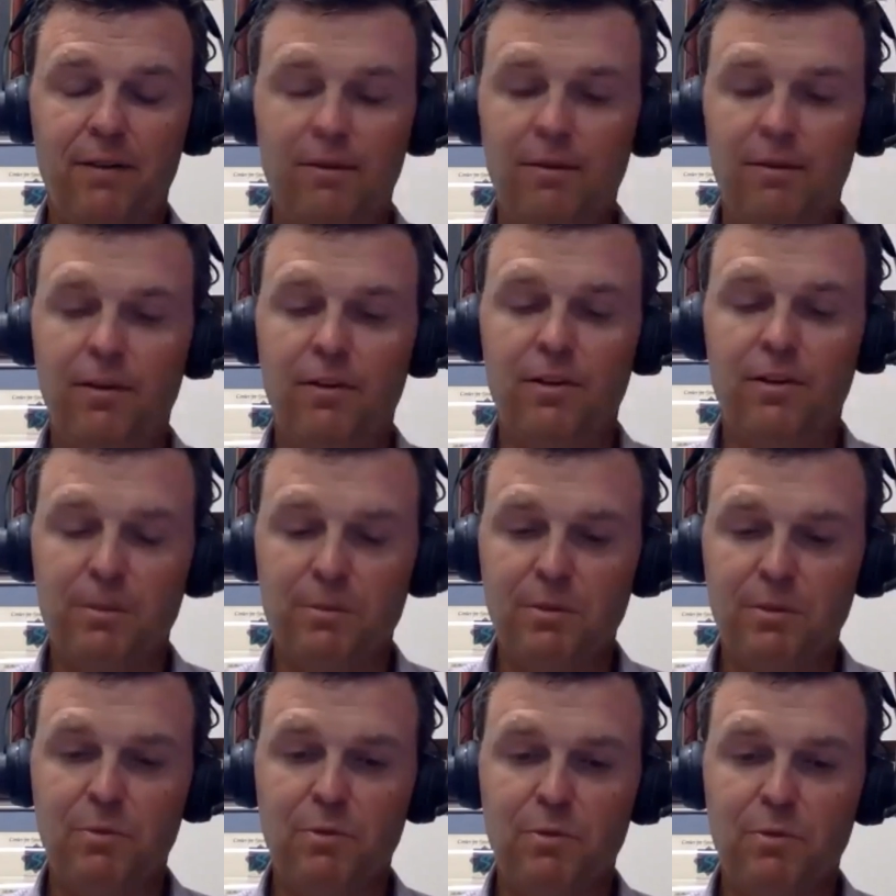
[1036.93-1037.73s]
if their
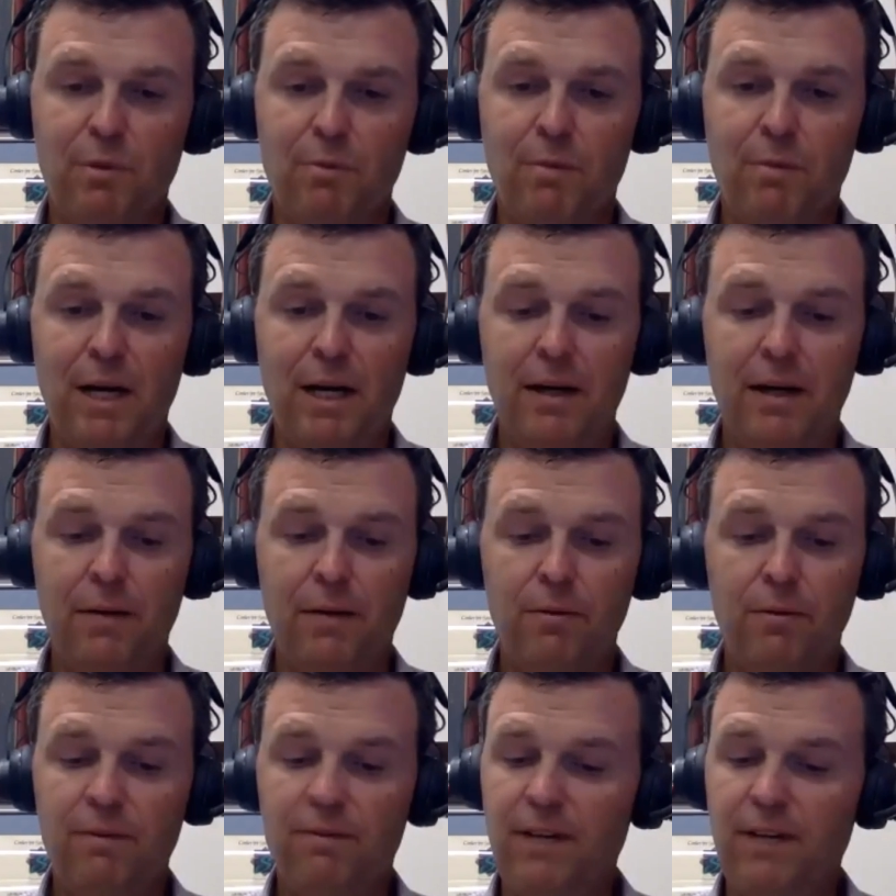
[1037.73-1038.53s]
symptoms were
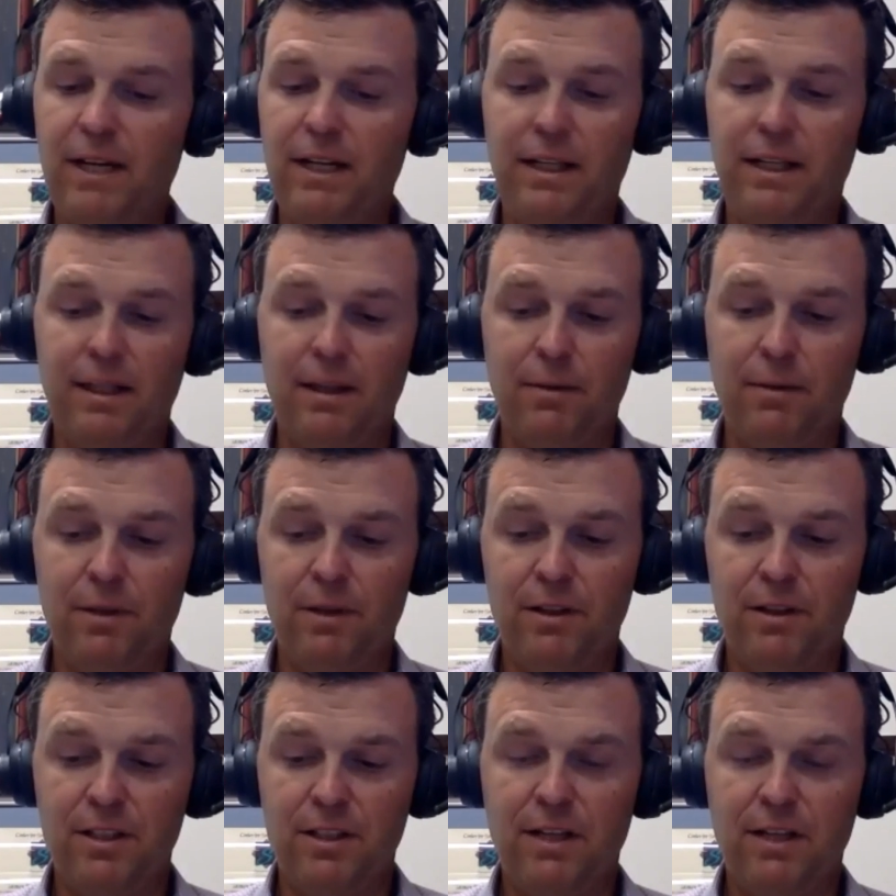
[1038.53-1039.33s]
mild, we're finding that
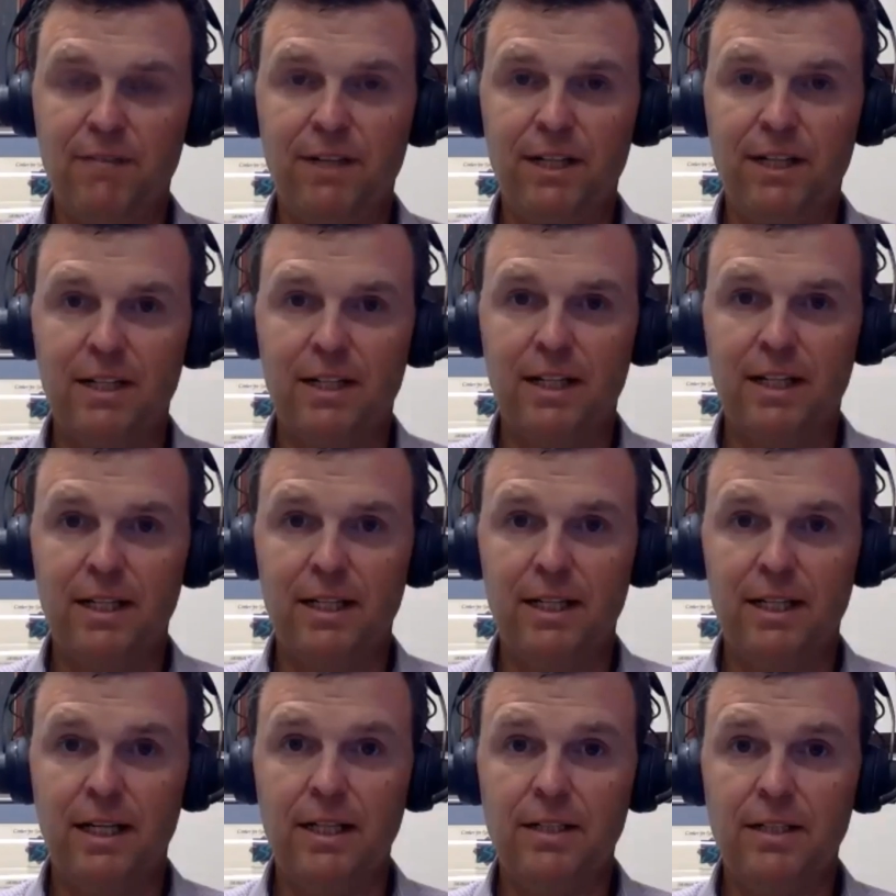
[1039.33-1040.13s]
within seven to
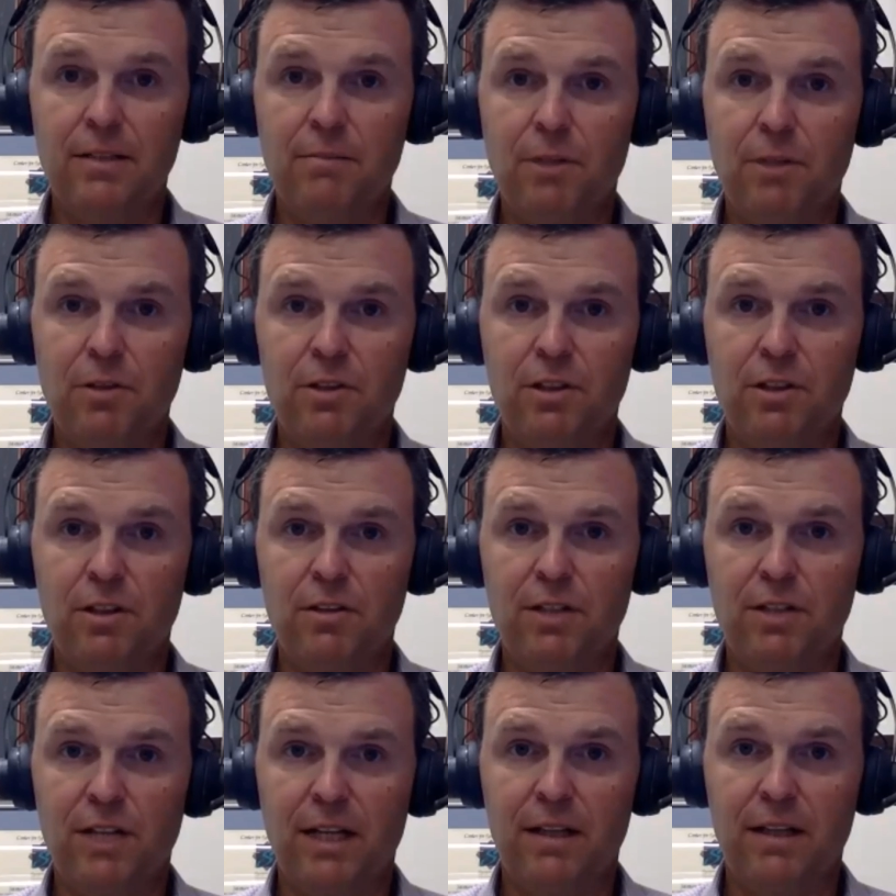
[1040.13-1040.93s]
10 days, most of
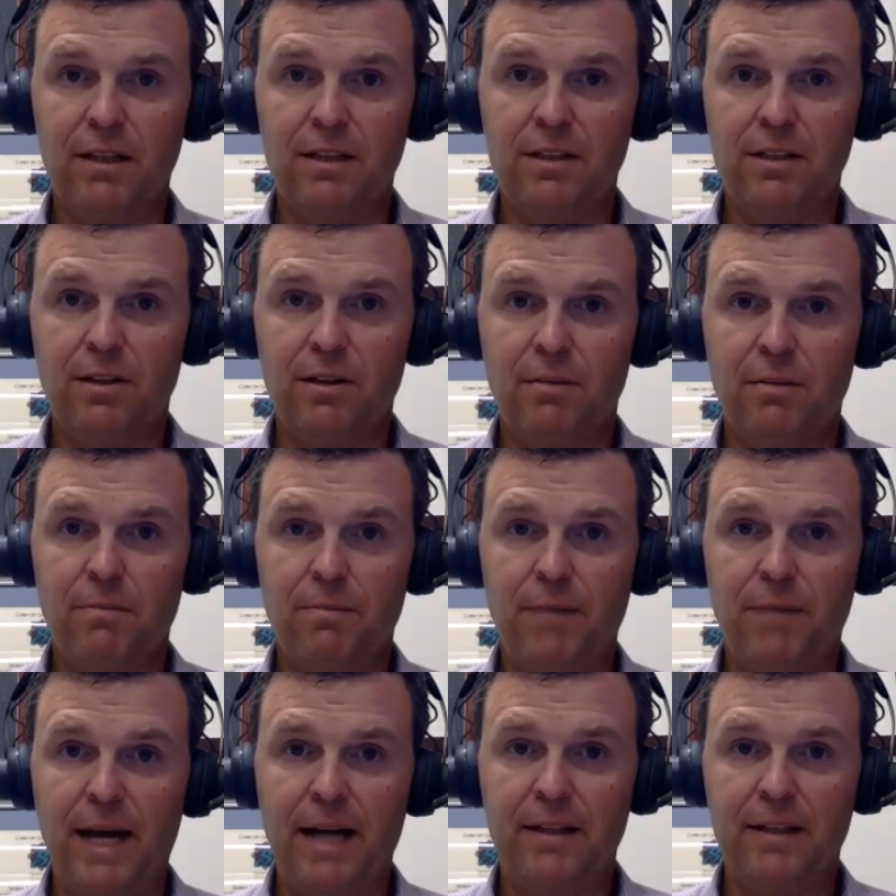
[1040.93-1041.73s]
those athletes are
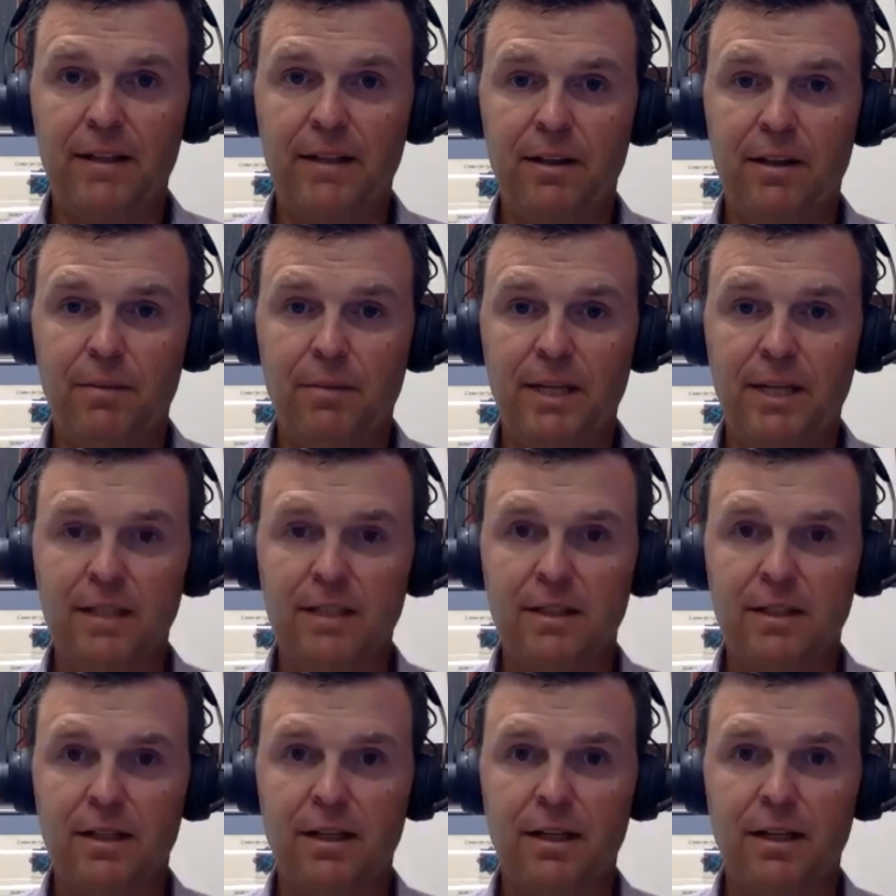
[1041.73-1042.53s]
back to their
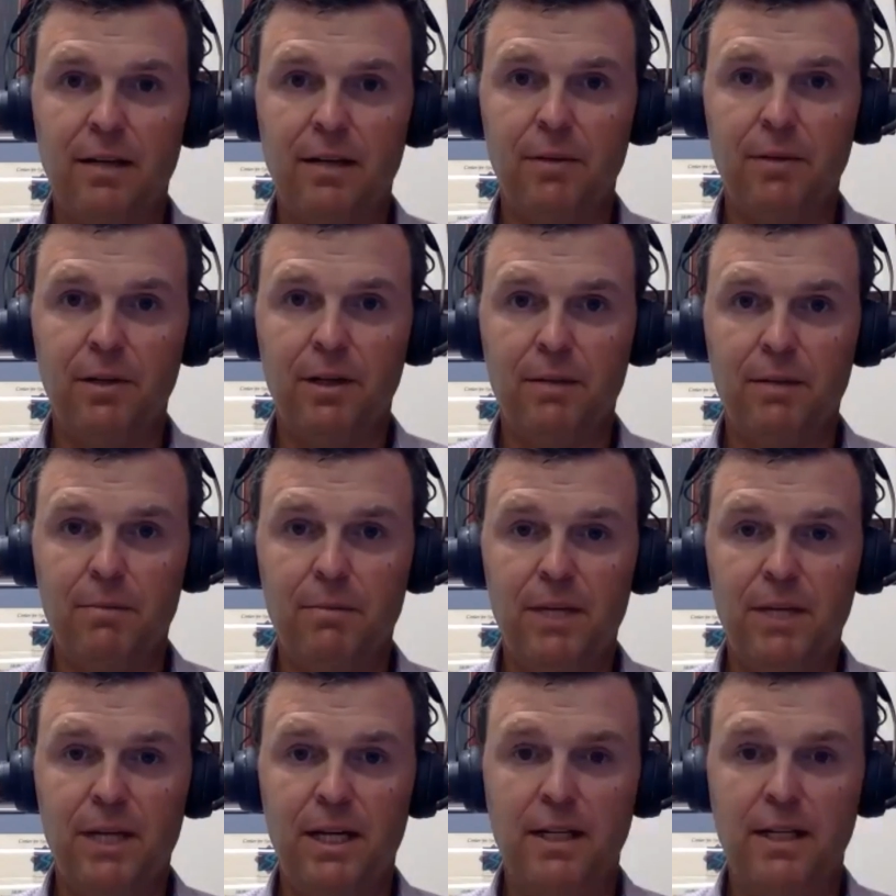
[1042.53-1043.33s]
baseline and able to
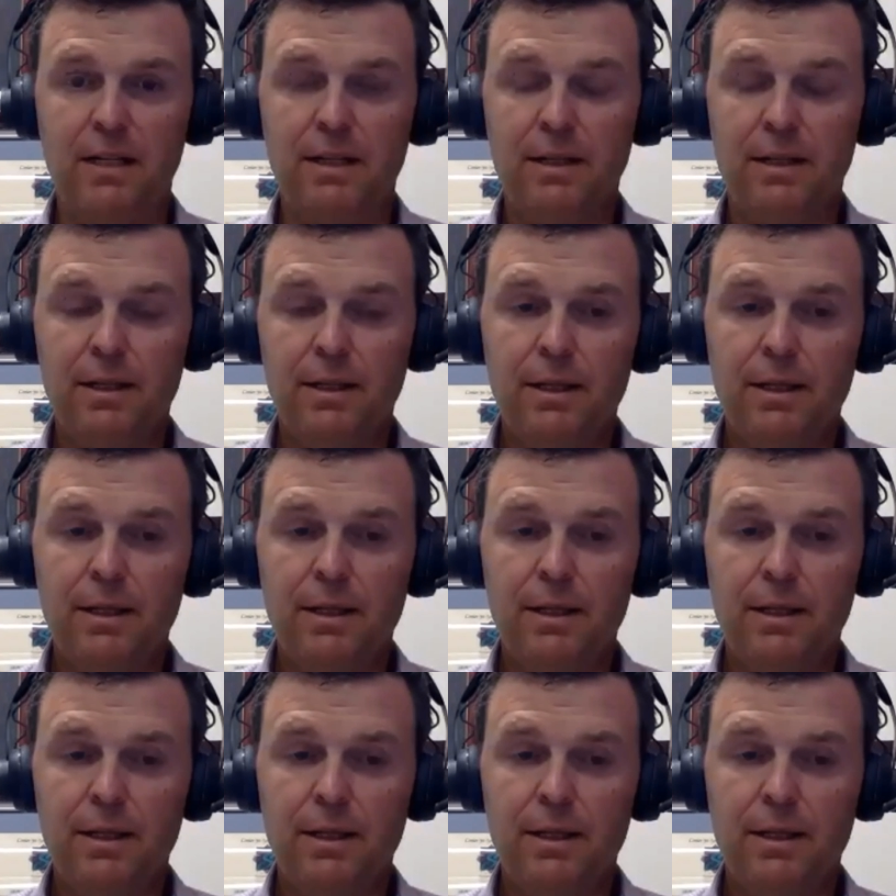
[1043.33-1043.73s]
compete.